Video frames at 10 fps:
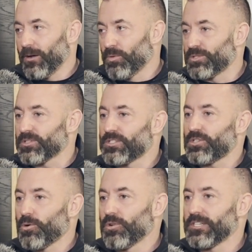which was
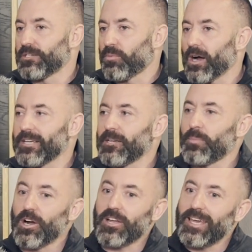totally surprising,
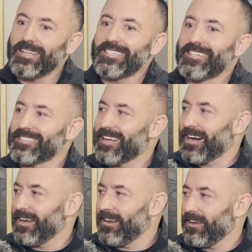but our kitchen is
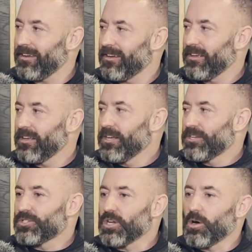tiny.
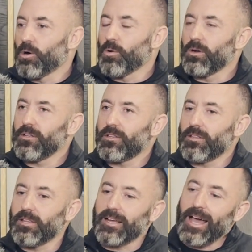So
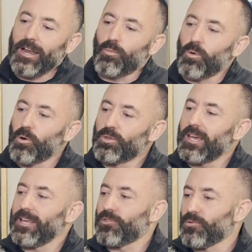to kind of
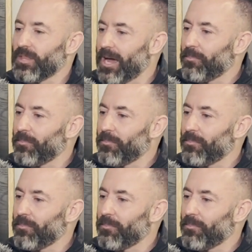rotate through that